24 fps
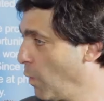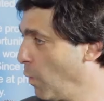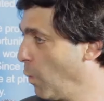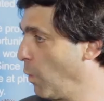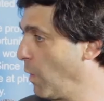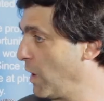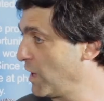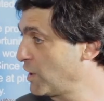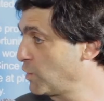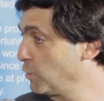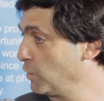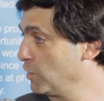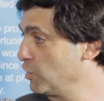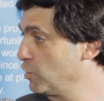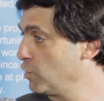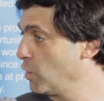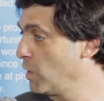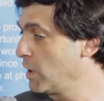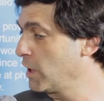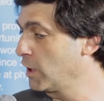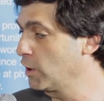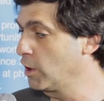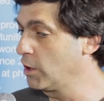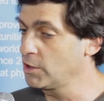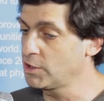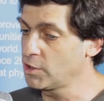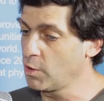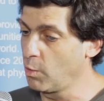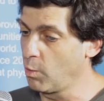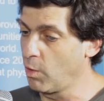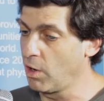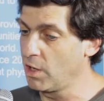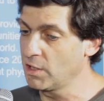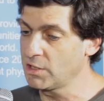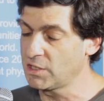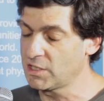what we're doing, and also
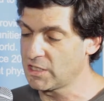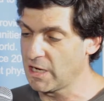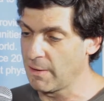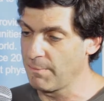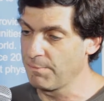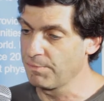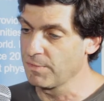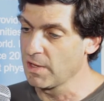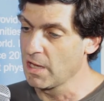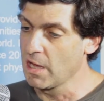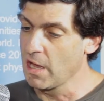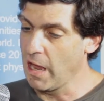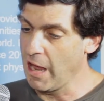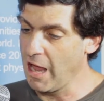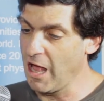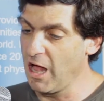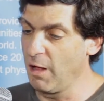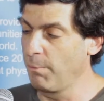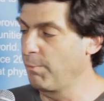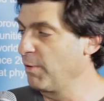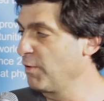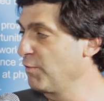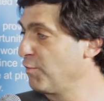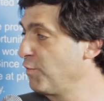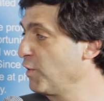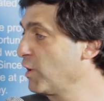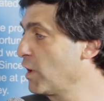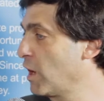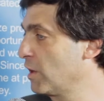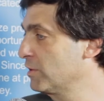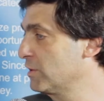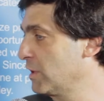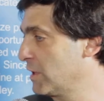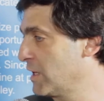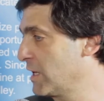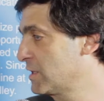want some help in figure
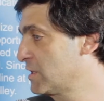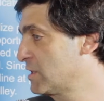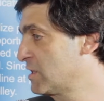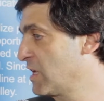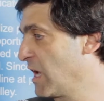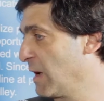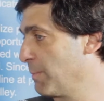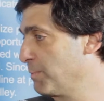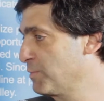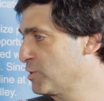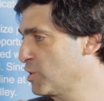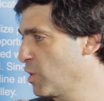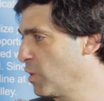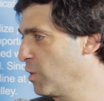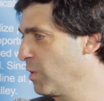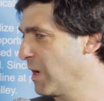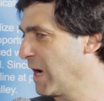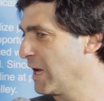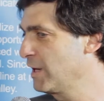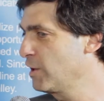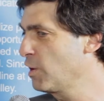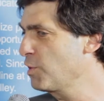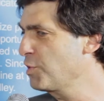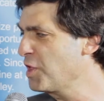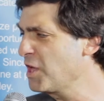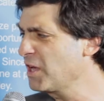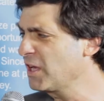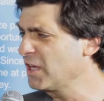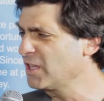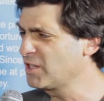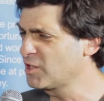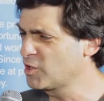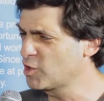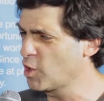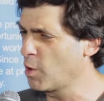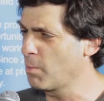out the next step. So I don't think
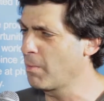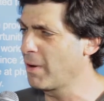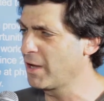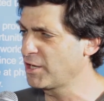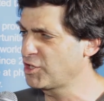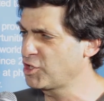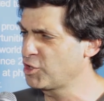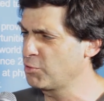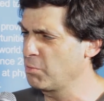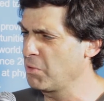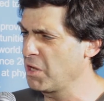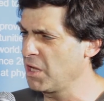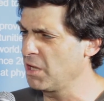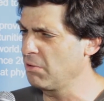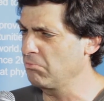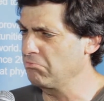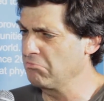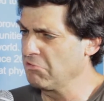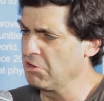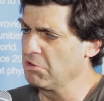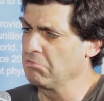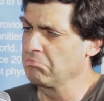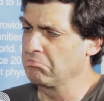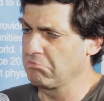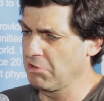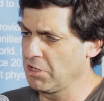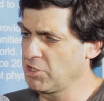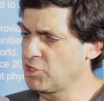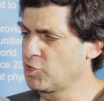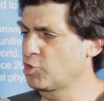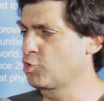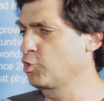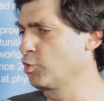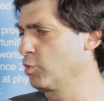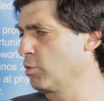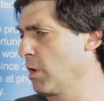it's so much me.
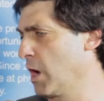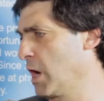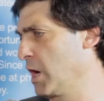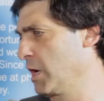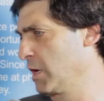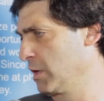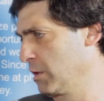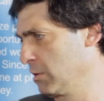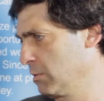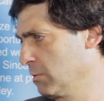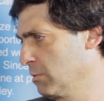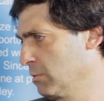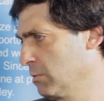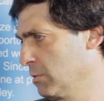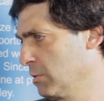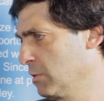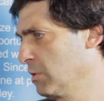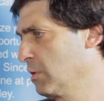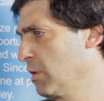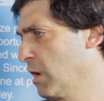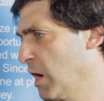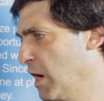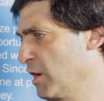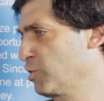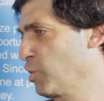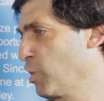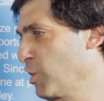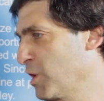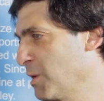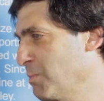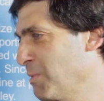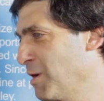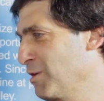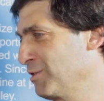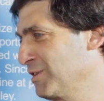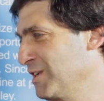It's true, I, I talk
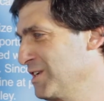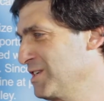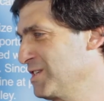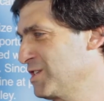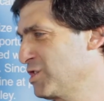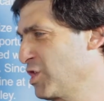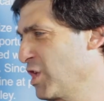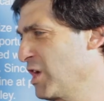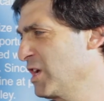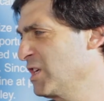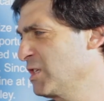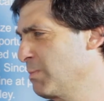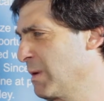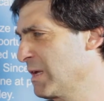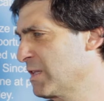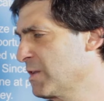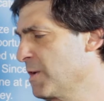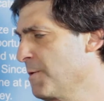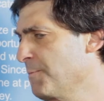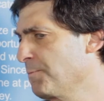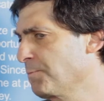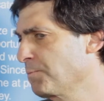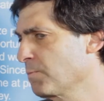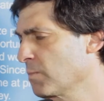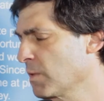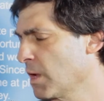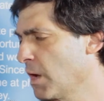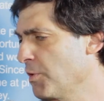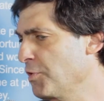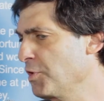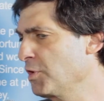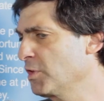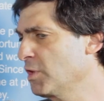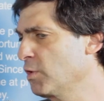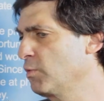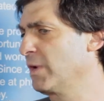about these things, but I
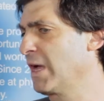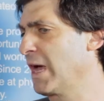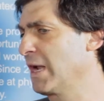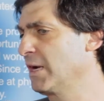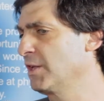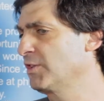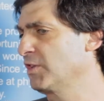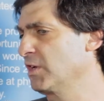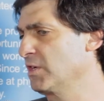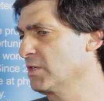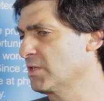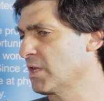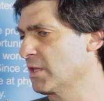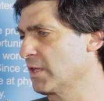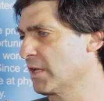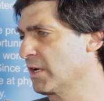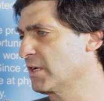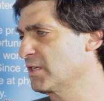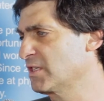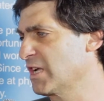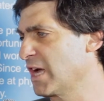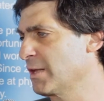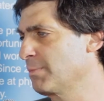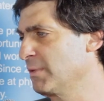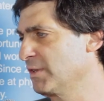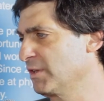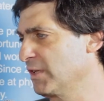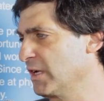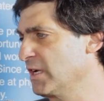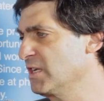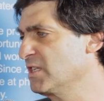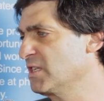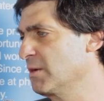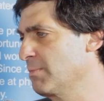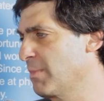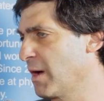think the reality is that the excitement
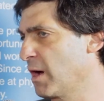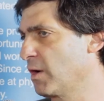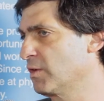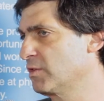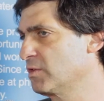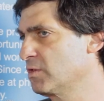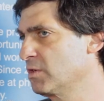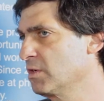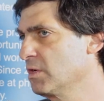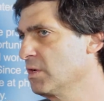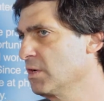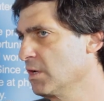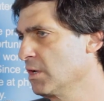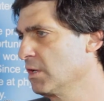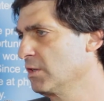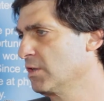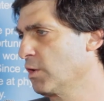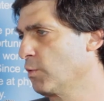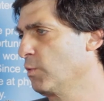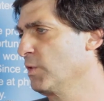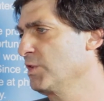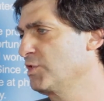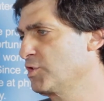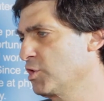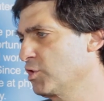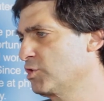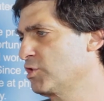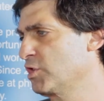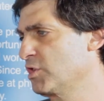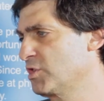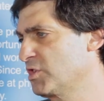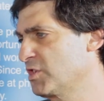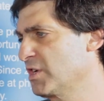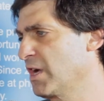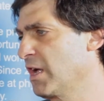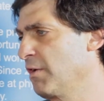is about the research
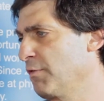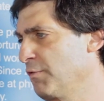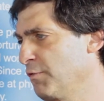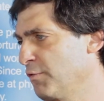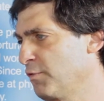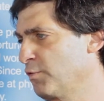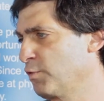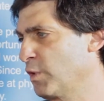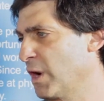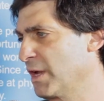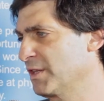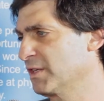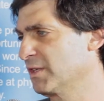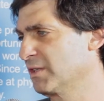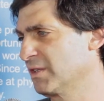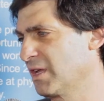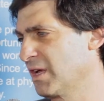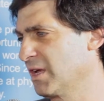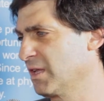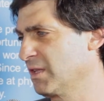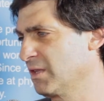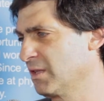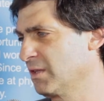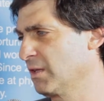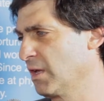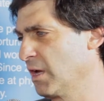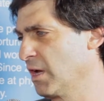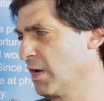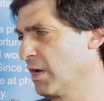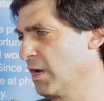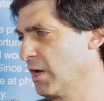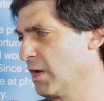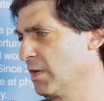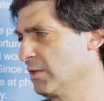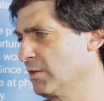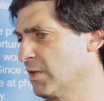itself rather than,
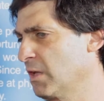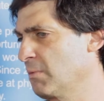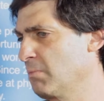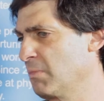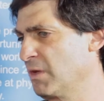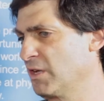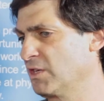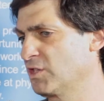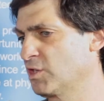uh, than me.